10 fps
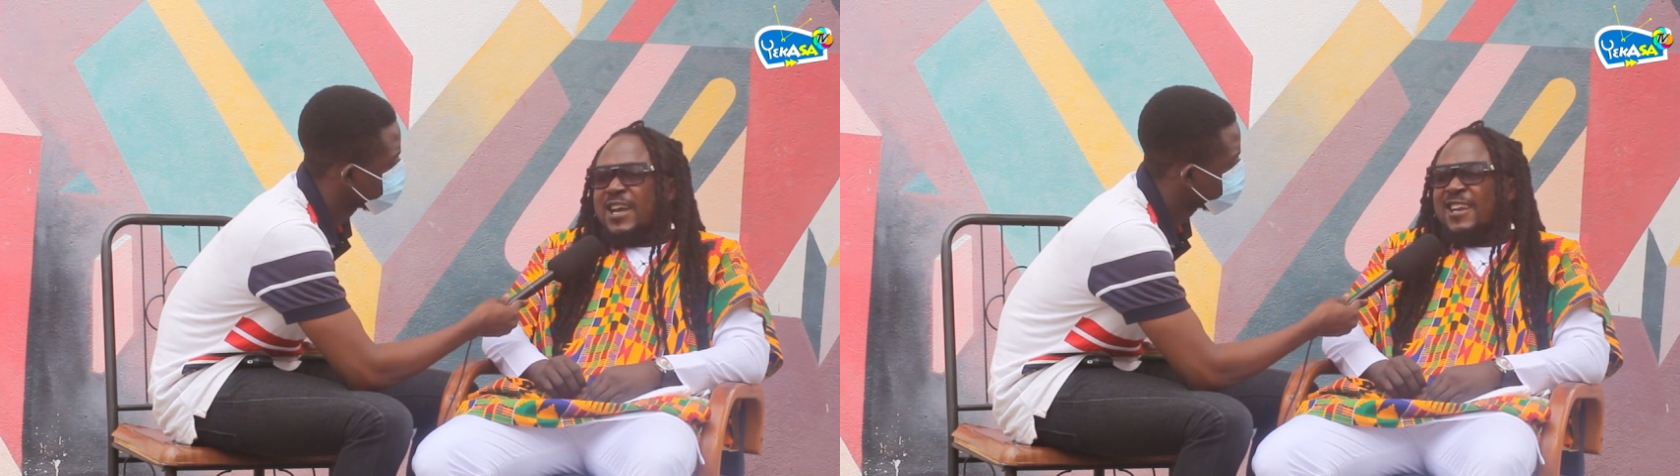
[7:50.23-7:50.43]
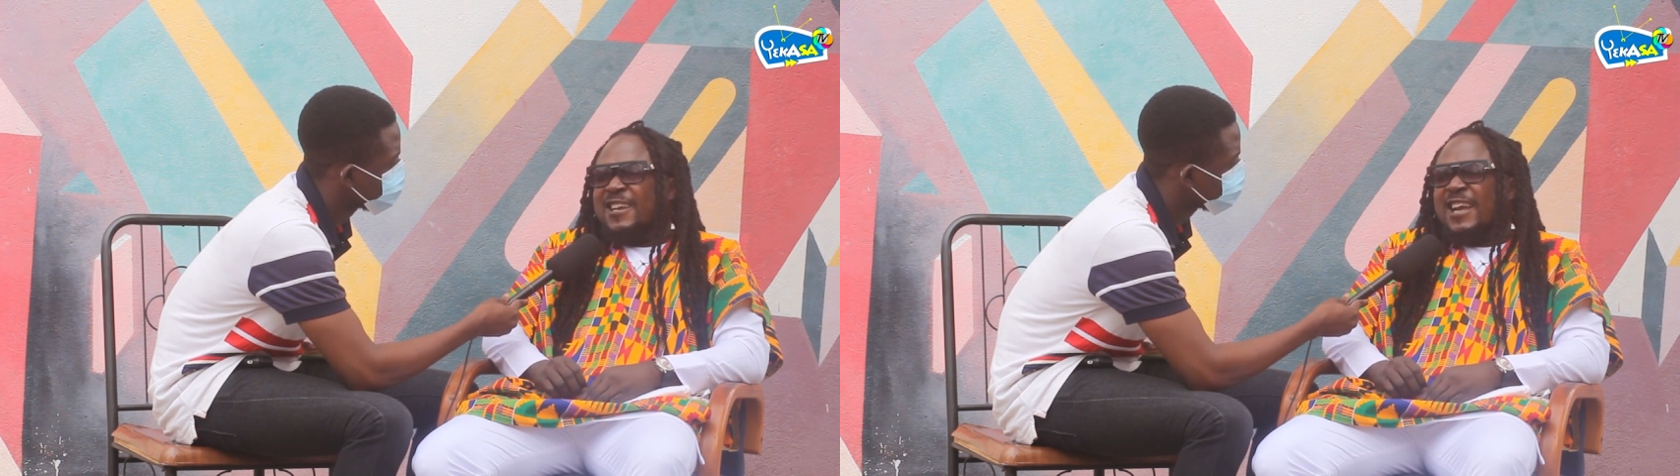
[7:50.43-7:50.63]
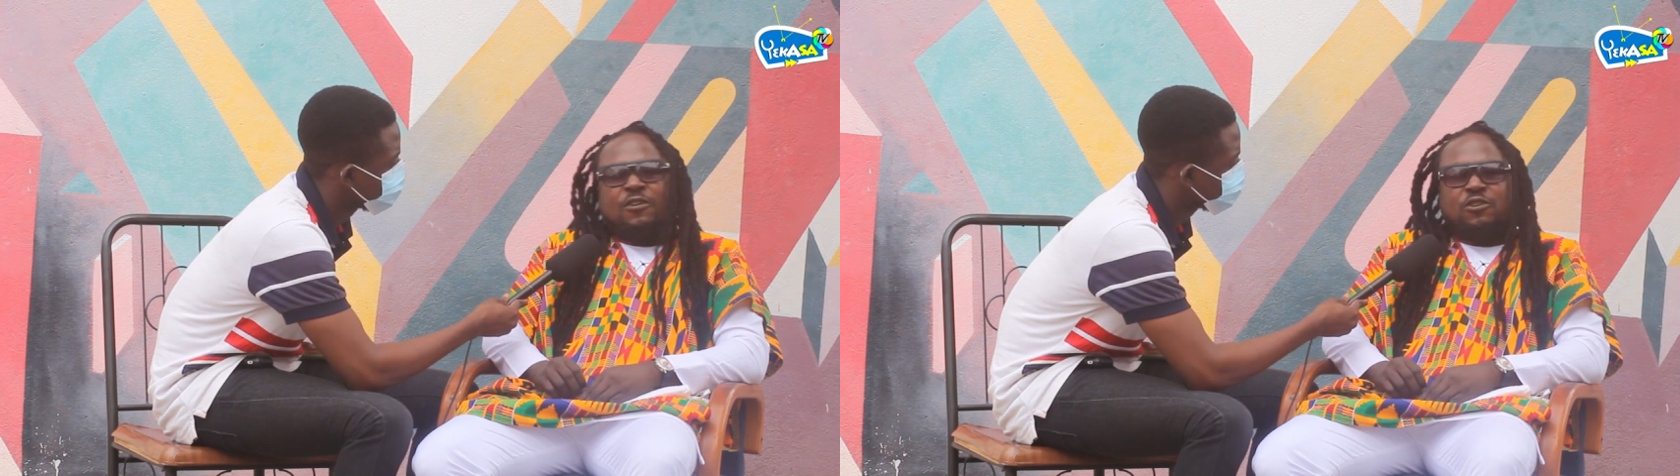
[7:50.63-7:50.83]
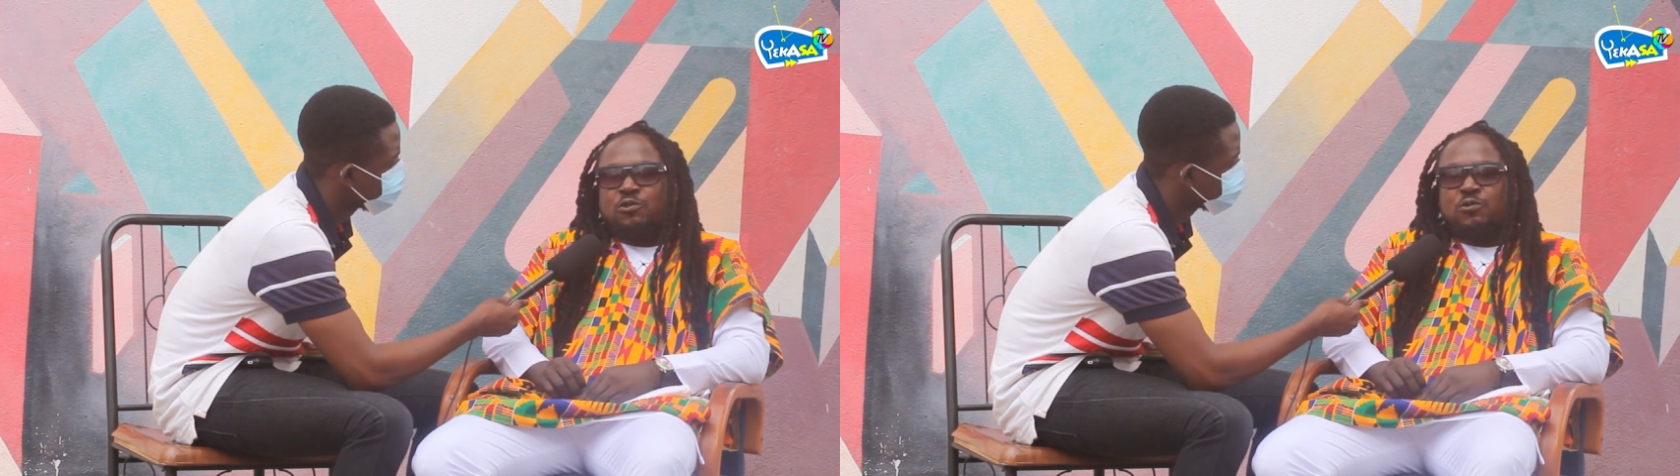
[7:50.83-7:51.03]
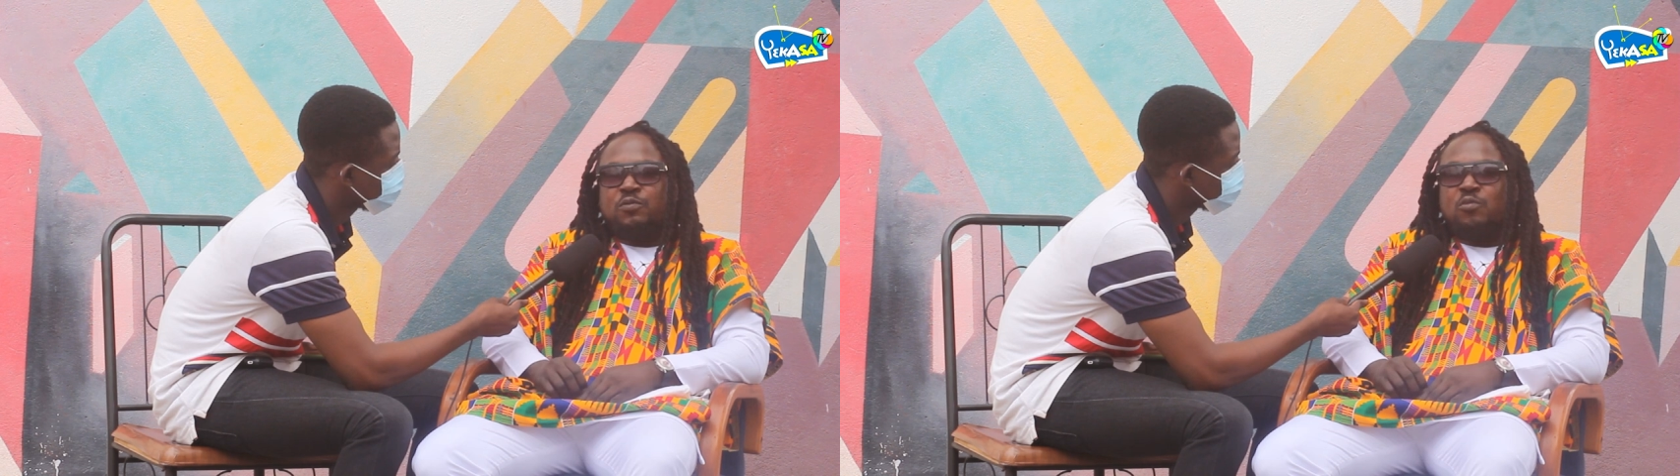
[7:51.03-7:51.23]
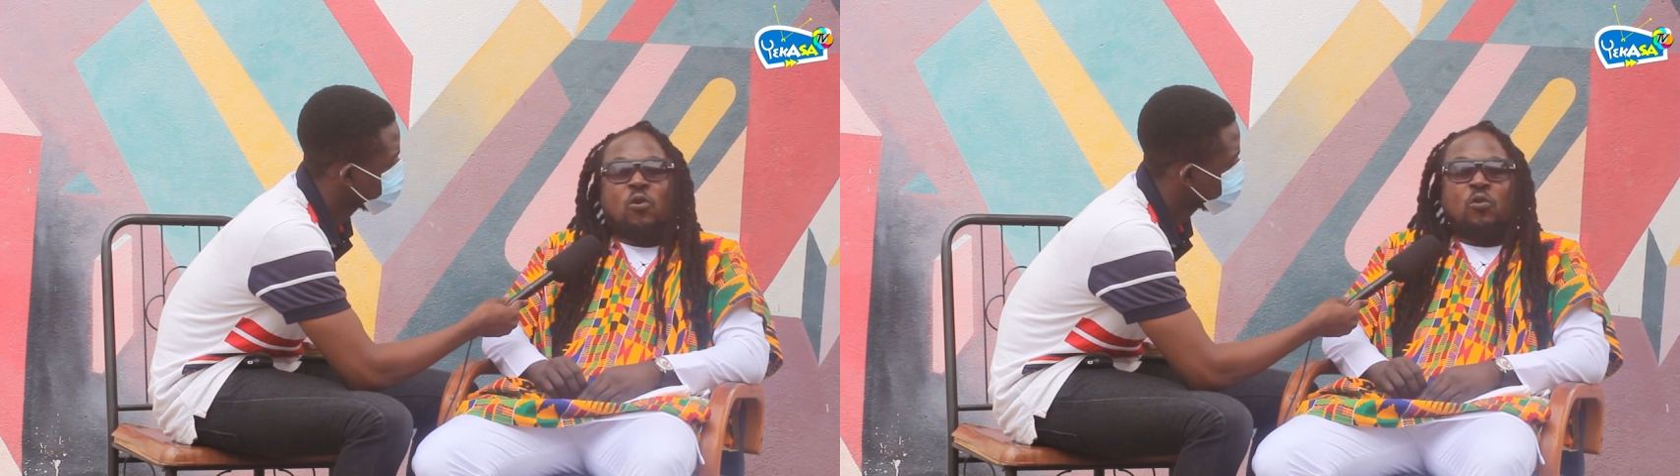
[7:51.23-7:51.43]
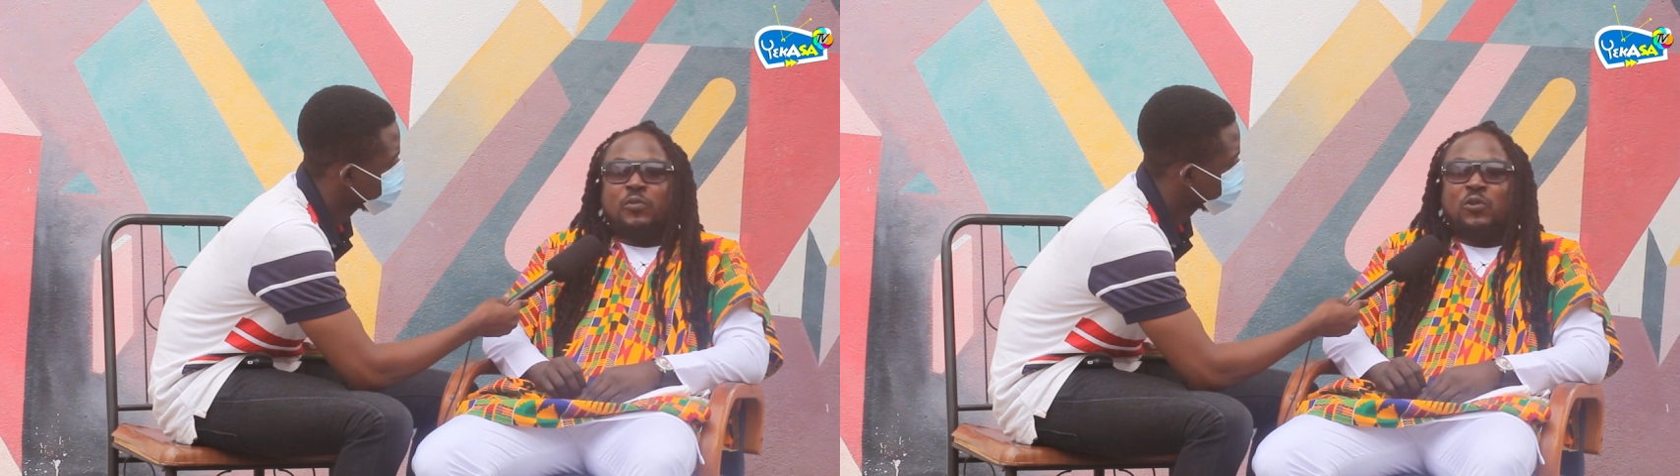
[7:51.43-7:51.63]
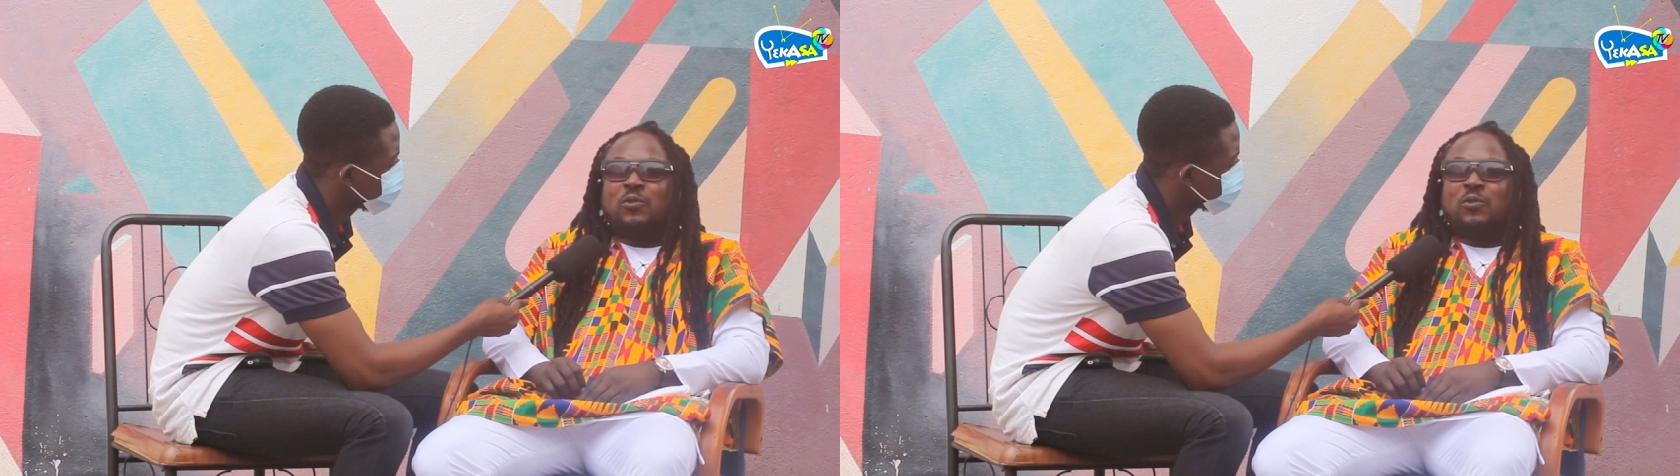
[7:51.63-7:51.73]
not doing more because